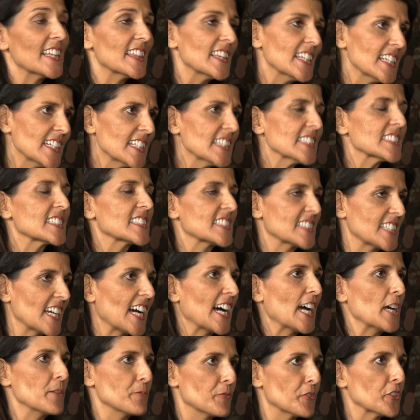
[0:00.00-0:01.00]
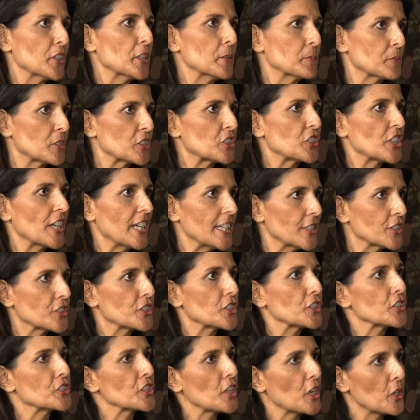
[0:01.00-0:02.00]
I think it's time for him to
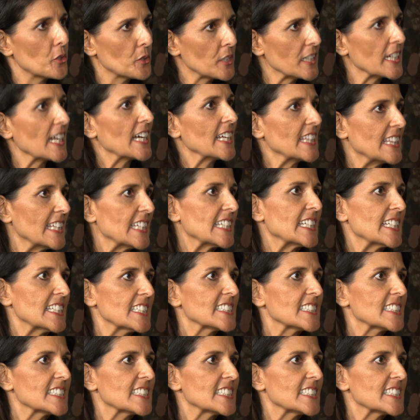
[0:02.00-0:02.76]
change the tone, and I think